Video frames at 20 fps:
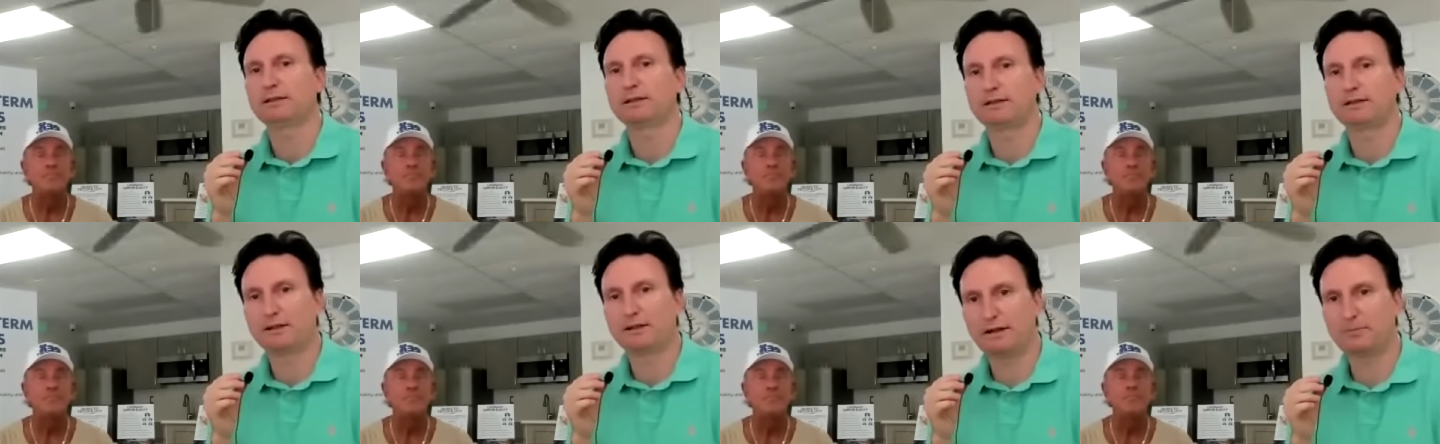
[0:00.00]
Speaker 1: can
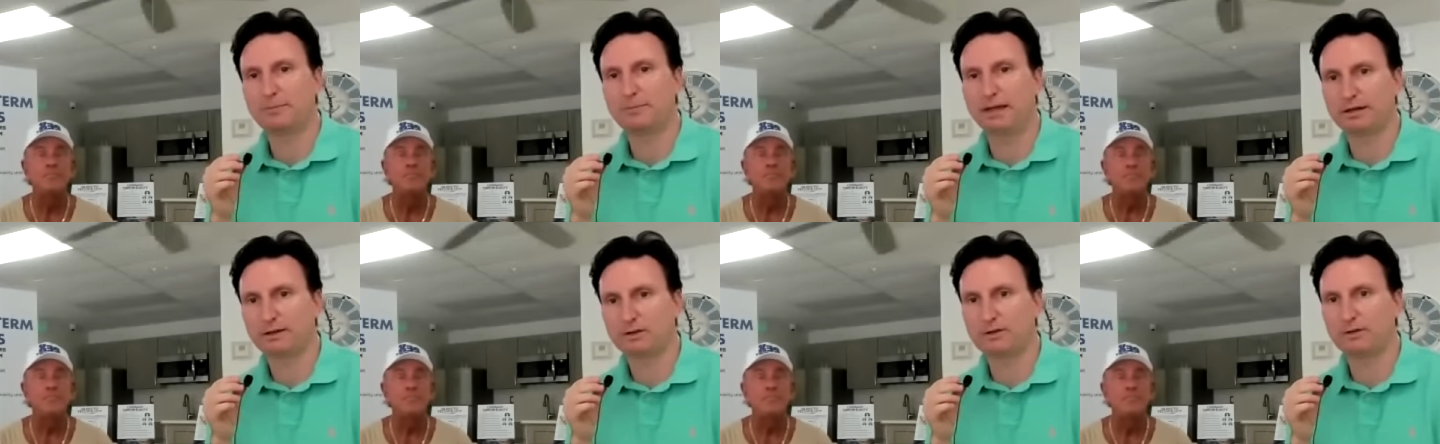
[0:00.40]

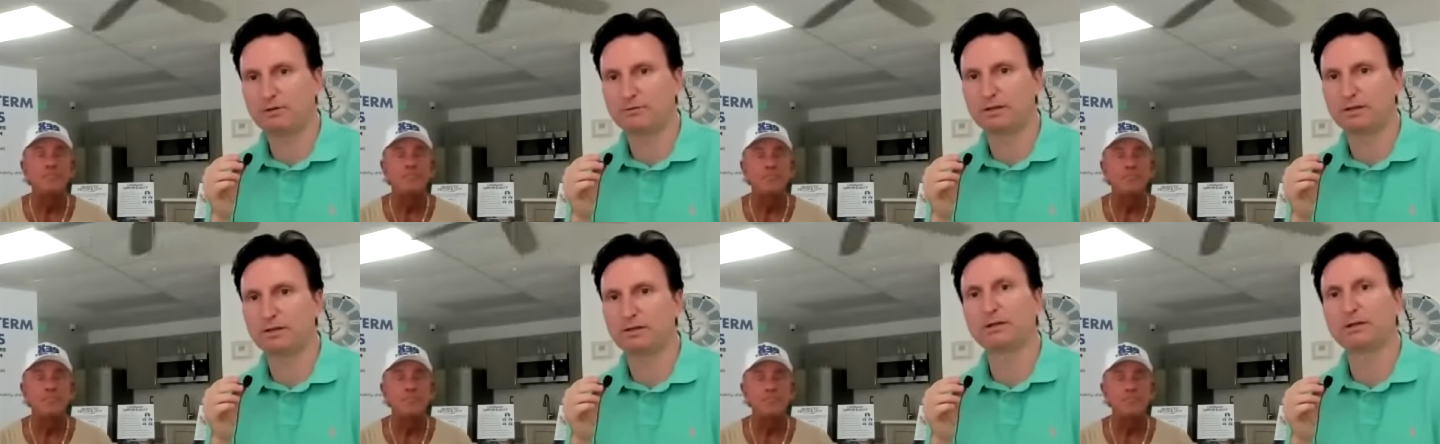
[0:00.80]
combat
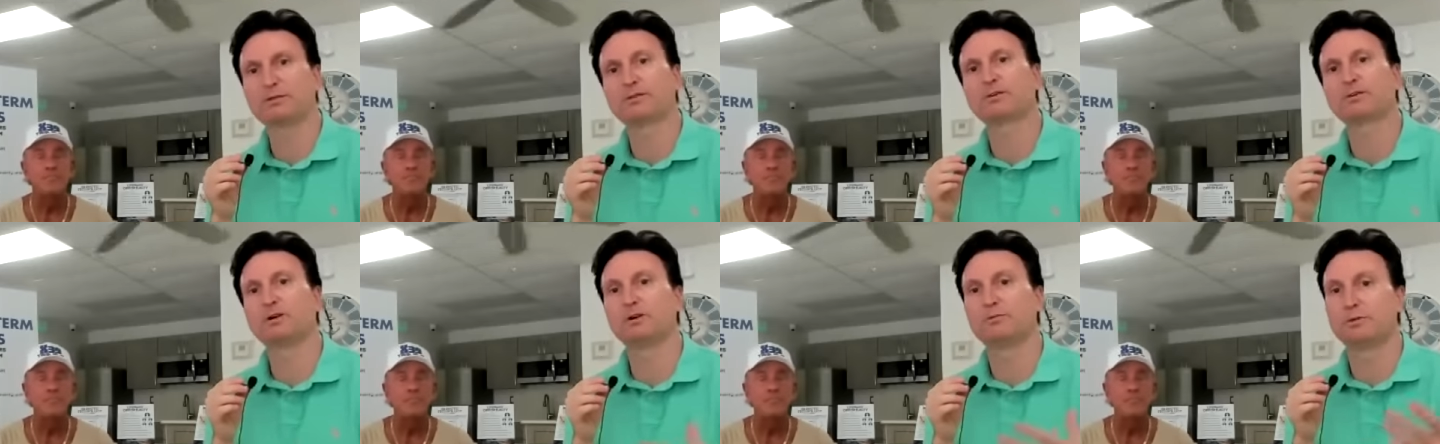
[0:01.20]
COVID and other
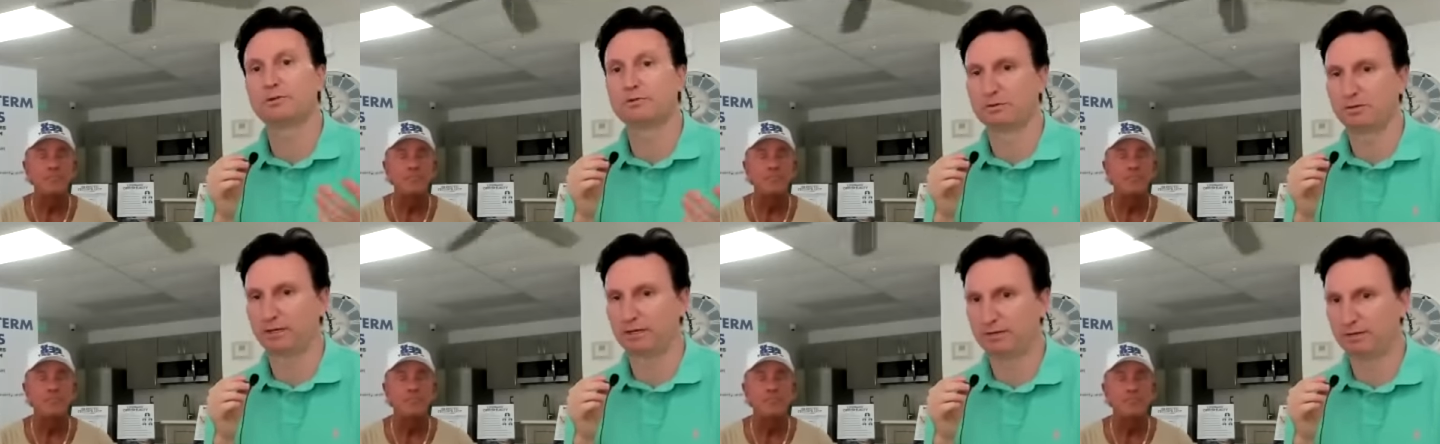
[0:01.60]
COVID
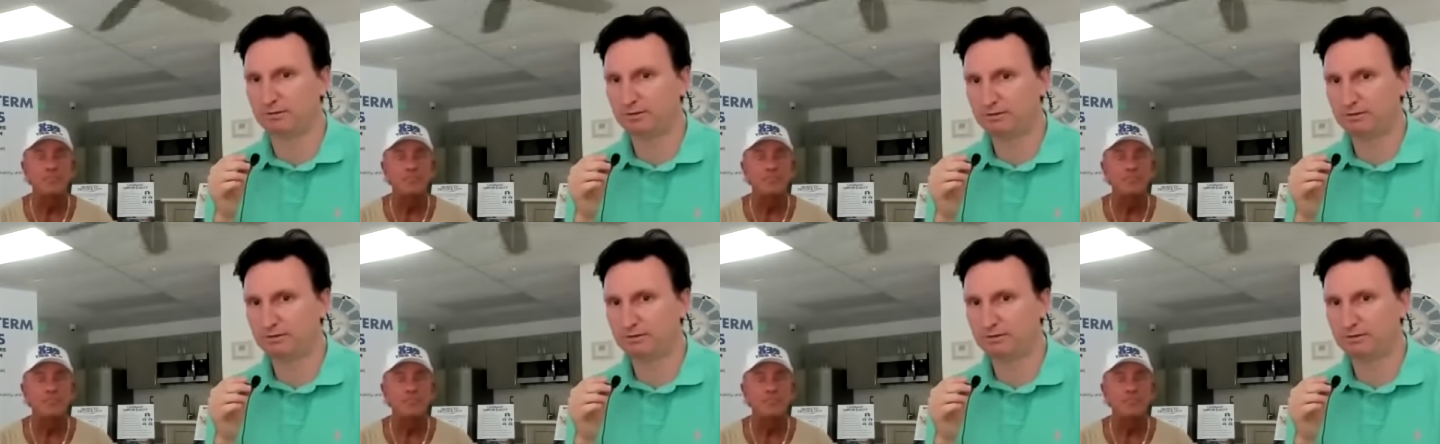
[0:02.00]
related